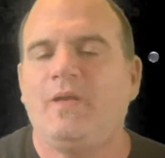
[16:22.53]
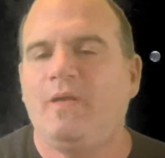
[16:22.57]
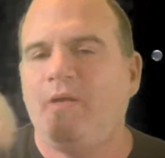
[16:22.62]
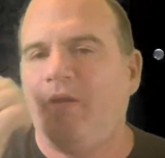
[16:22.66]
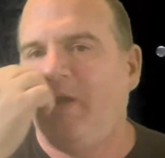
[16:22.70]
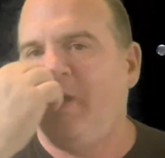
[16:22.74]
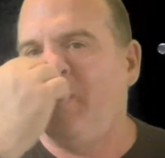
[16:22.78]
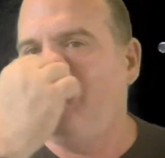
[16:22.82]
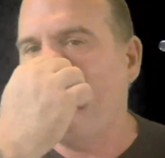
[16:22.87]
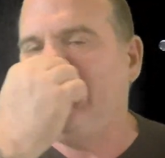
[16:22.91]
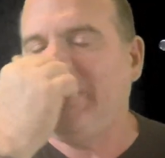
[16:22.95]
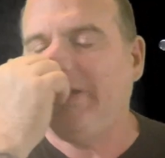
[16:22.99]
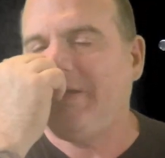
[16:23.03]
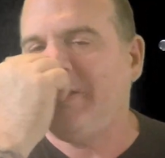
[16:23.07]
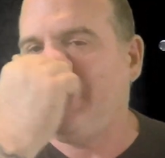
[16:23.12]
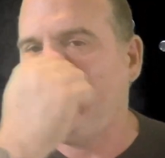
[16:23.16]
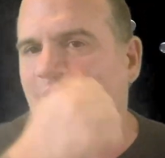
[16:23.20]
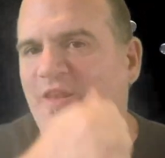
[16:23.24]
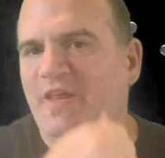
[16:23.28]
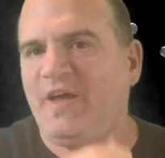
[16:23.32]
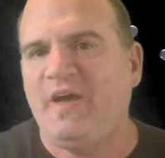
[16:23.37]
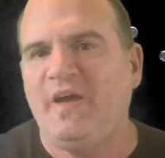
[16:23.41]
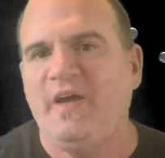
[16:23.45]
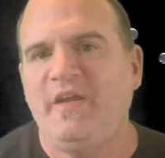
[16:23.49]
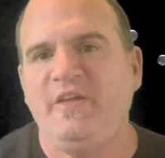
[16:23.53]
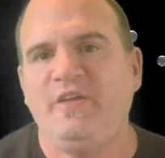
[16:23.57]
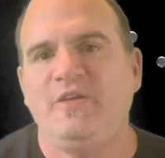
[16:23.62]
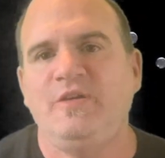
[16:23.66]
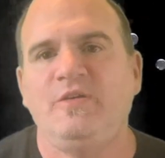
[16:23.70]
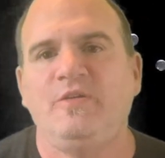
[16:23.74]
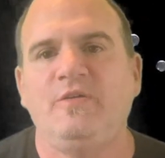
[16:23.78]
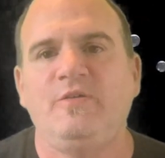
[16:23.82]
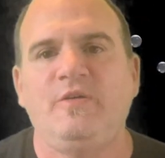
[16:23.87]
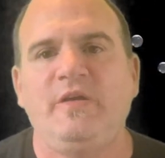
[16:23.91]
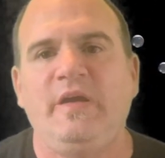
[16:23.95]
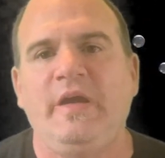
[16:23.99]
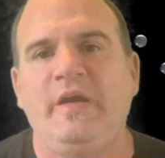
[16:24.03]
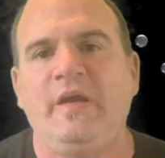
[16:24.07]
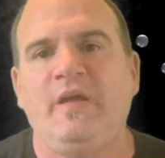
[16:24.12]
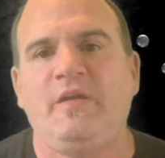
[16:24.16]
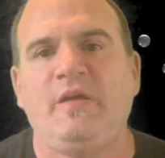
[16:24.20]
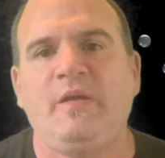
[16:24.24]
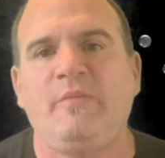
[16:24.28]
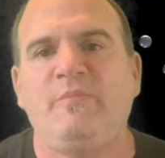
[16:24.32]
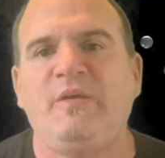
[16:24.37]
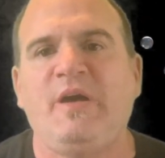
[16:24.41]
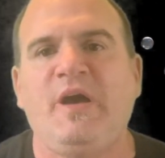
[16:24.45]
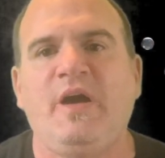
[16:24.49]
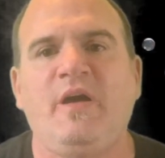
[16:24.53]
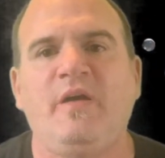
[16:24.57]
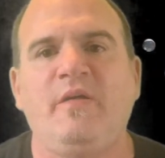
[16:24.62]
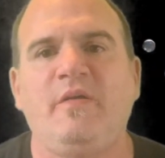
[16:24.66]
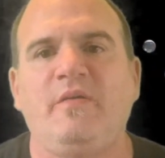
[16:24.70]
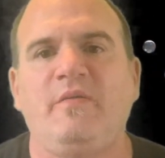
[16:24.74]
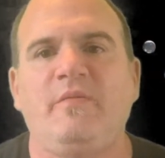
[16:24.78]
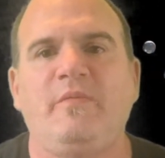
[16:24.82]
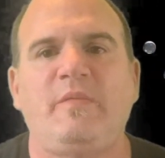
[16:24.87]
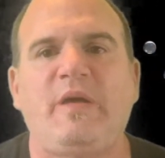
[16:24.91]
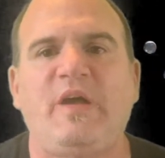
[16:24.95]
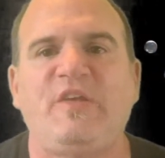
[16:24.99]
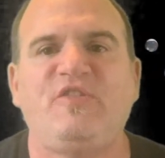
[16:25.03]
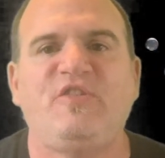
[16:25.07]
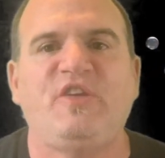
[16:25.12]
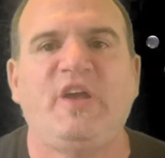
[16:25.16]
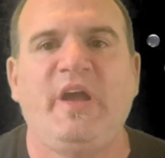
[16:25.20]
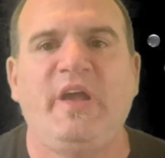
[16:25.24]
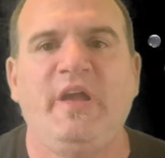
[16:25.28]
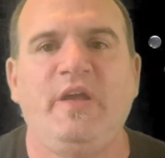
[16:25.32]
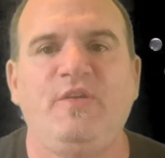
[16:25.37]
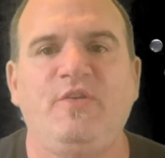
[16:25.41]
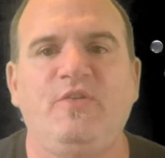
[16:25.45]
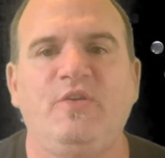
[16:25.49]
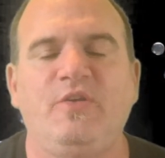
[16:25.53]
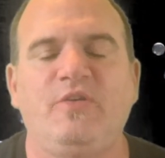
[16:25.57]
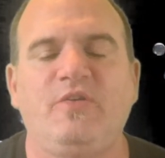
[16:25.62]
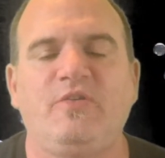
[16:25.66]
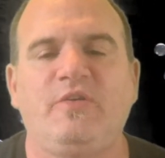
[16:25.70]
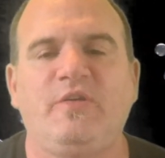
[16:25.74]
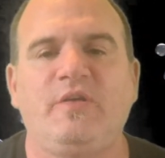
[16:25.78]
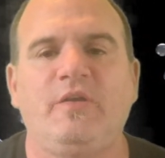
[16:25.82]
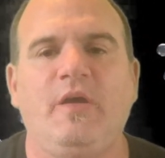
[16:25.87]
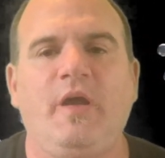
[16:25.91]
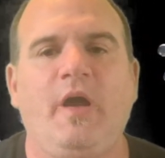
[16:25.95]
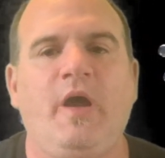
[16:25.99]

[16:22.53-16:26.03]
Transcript: I'm not going to lie to you, and I'm not a scientist.